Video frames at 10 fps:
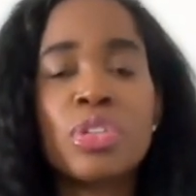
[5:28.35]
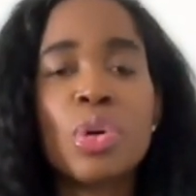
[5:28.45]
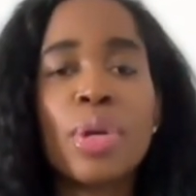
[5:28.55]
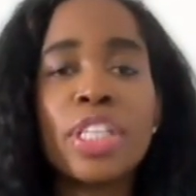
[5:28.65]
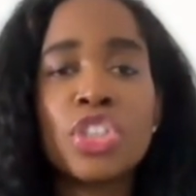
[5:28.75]

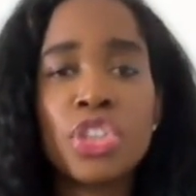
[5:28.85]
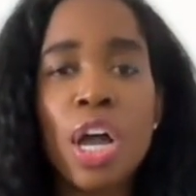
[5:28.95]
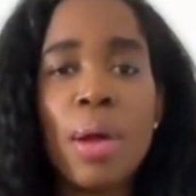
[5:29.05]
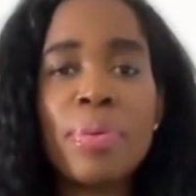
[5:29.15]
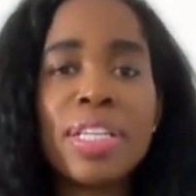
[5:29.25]
So its
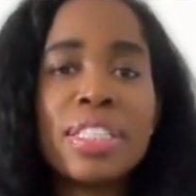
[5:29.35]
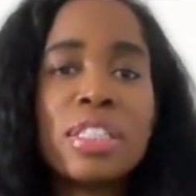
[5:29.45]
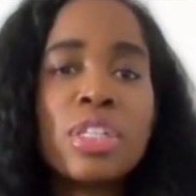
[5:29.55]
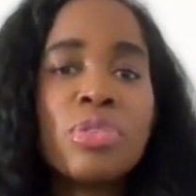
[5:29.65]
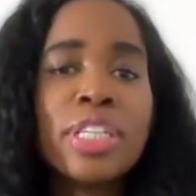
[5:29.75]
job
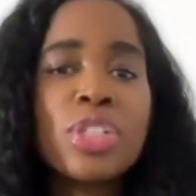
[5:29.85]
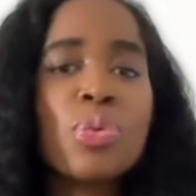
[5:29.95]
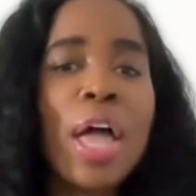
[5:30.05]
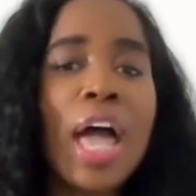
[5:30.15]
is literally to